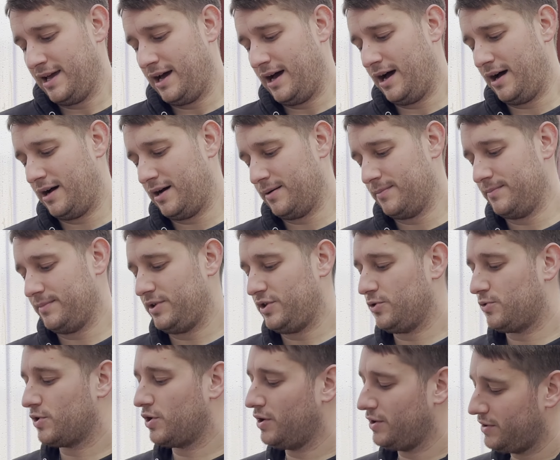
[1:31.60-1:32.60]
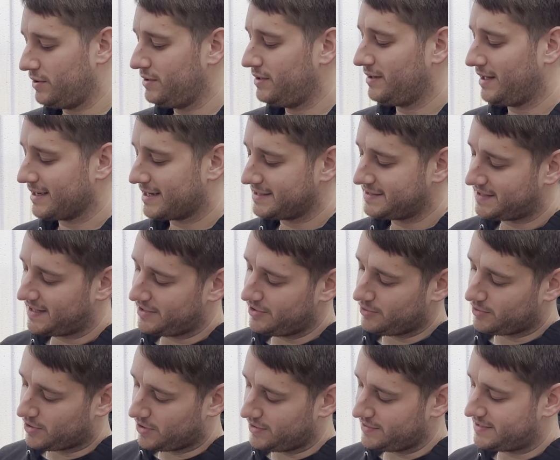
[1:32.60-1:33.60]
You could, like I said, you
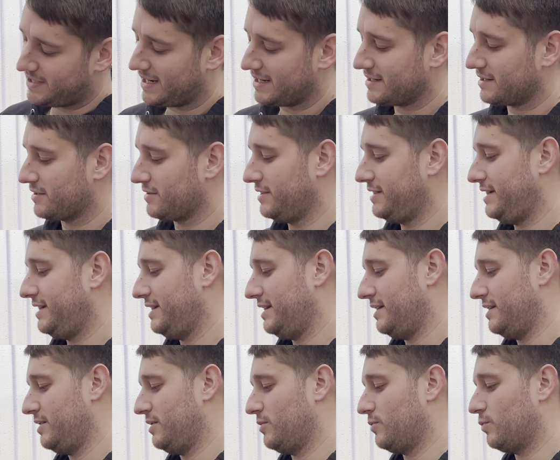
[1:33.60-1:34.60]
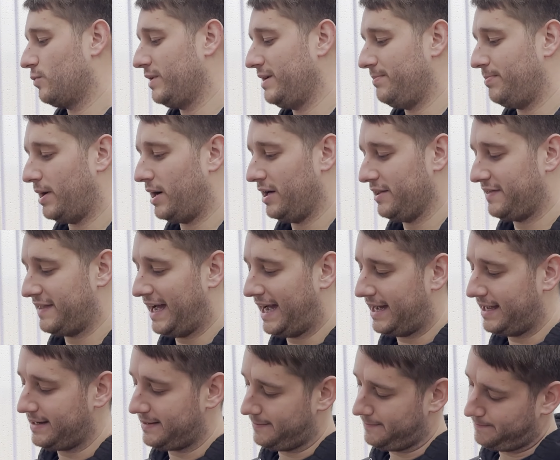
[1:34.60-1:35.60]
could technically repot
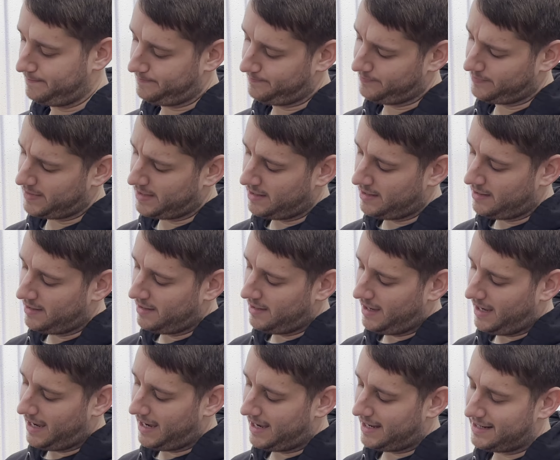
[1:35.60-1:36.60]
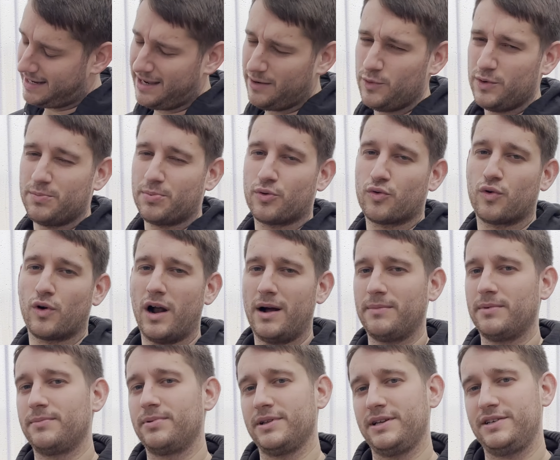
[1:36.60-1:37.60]
that, and it would
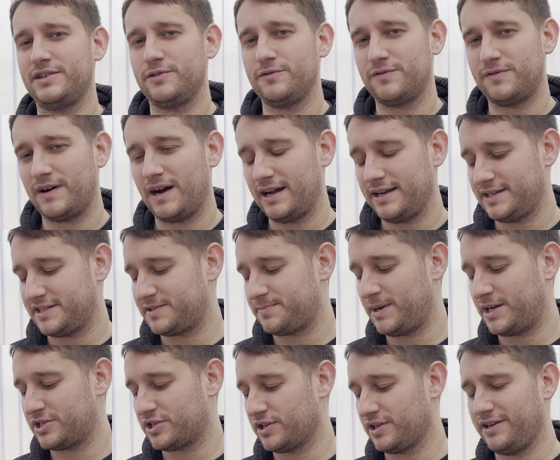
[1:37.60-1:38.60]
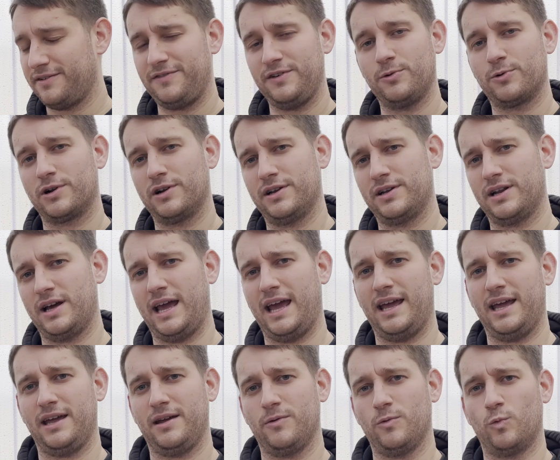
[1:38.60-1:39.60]
probably do fine, especially if you were in
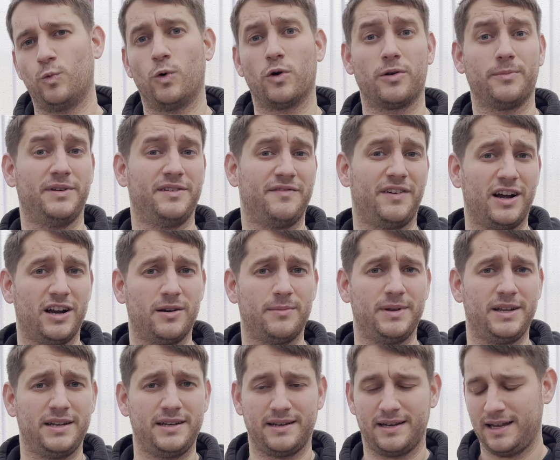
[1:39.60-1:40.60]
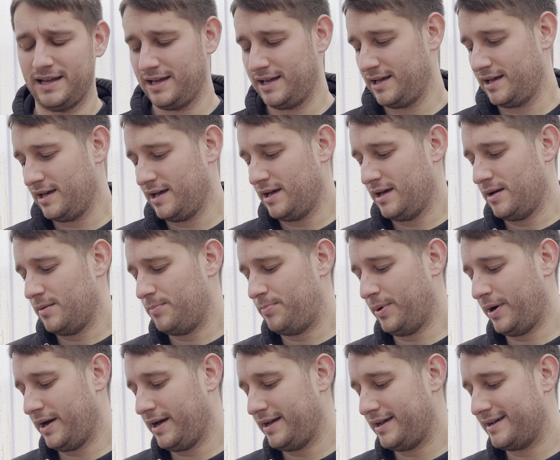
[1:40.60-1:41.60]
a warm environment.
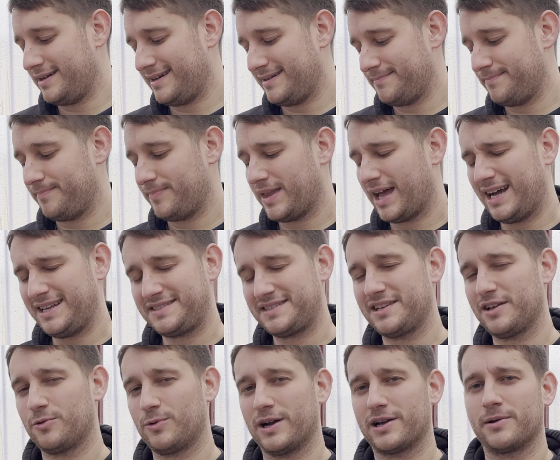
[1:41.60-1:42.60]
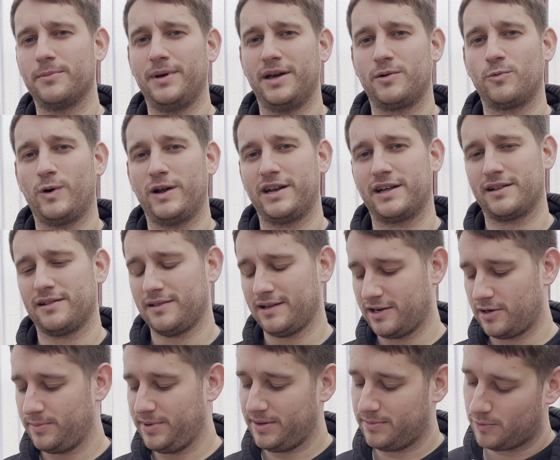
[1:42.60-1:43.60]
But I still recommend waiting a
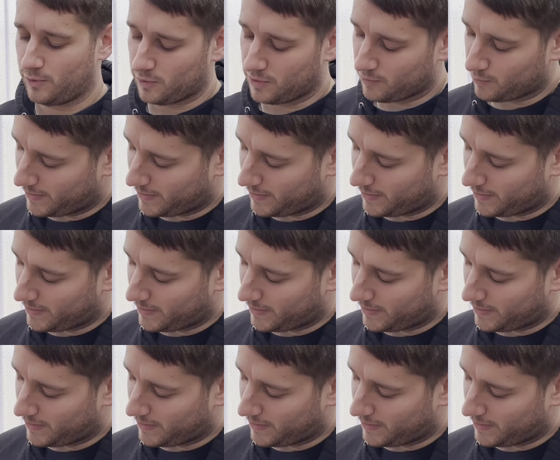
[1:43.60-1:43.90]
little bit more.